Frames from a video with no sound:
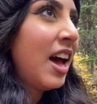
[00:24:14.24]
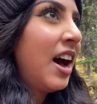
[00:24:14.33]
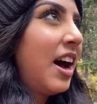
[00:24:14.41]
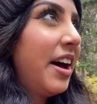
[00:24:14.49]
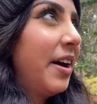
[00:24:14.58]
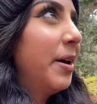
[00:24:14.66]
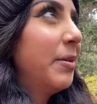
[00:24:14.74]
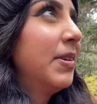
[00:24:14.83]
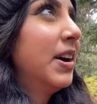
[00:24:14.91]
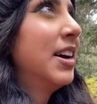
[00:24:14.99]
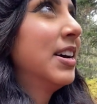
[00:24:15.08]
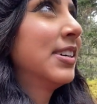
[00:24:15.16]
um
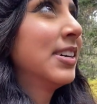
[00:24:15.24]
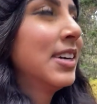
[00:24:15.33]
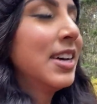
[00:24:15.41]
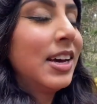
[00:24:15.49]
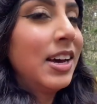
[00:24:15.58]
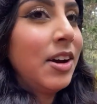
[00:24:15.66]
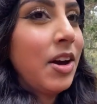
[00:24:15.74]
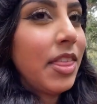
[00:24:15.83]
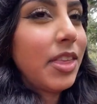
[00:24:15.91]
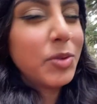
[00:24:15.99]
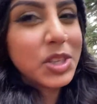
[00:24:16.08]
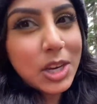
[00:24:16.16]
and
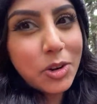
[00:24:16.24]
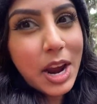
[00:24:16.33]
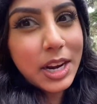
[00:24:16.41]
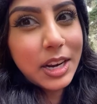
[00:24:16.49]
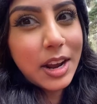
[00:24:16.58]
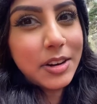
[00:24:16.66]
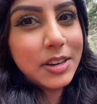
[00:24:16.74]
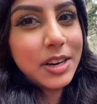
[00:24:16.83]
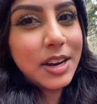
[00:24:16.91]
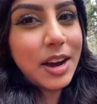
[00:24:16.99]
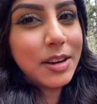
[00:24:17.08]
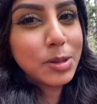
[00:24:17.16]
then once I cried it out,
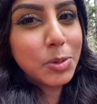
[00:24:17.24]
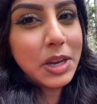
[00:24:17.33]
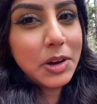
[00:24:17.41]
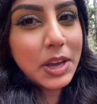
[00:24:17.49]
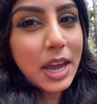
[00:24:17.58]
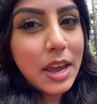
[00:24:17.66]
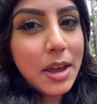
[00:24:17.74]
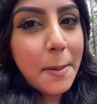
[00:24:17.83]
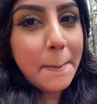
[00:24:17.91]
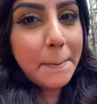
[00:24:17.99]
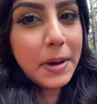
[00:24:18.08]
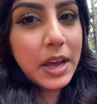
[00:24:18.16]
I was pretty okay,
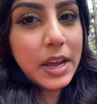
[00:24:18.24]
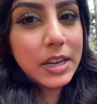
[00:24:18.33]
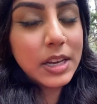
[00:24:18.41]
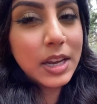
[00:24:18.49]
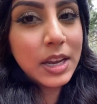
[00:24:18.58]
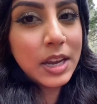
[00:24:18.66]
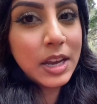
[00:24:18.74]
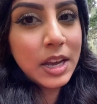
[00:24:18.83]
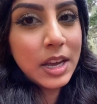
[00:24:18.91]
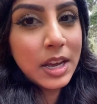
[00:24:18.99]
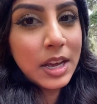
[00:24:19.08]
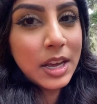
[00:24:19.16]
but
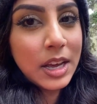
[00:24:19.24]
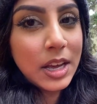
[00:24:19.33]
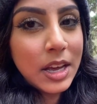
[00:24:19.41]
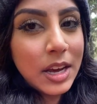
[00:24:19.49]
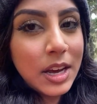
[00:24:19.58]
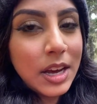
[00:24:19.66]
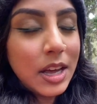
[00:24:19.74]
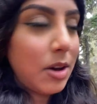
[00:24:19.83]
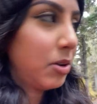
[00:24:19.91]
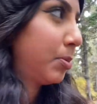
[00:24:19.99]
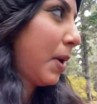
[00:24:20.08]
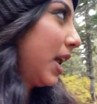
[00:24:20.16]
that
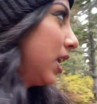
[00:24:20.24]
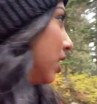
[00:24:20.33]
was bad.